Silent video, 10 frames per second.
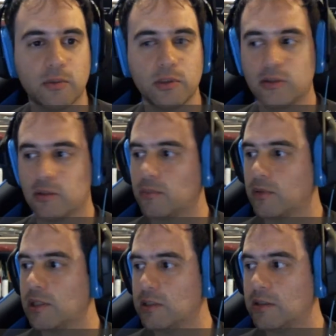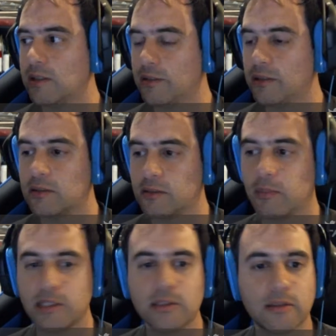doing some really silly things
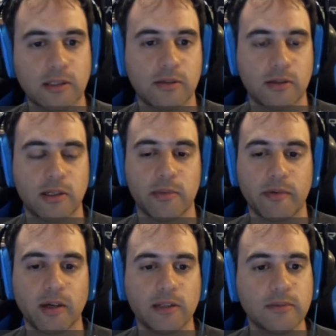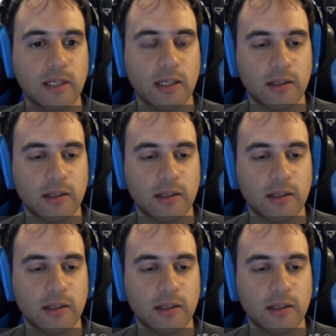in Blitz, that's gonna be fun.